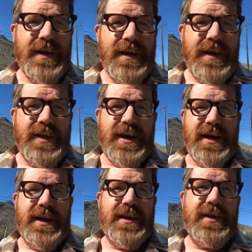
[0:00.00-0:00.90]

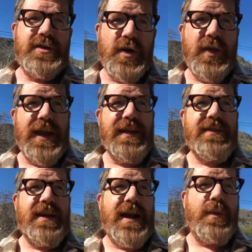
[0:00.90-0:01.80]
The truth
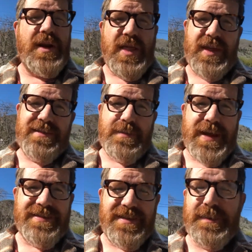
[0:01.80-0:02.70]
is, one of the things that
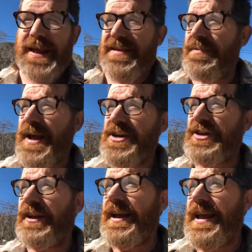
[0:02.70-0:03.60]
makes this place
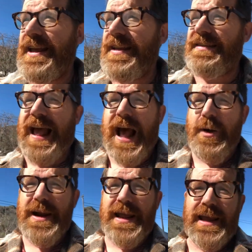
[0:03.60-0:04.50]
special is how
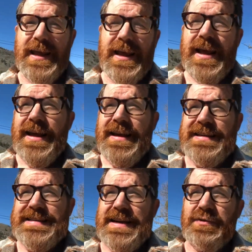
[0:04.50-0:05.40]
many
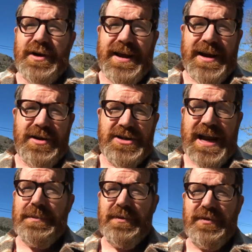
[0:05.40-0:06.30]
different heritage
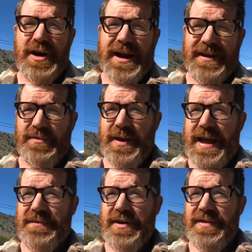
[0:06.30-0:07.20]
apple varieties we
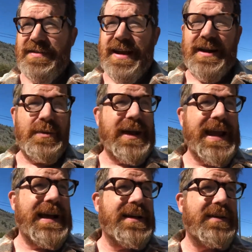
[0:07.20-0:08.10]
have on site. We
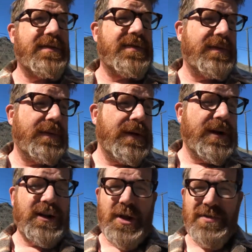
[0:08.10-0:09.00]
have
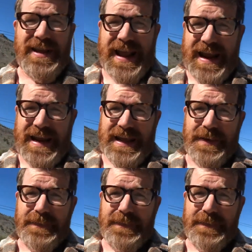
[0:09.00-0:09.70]
close to 80.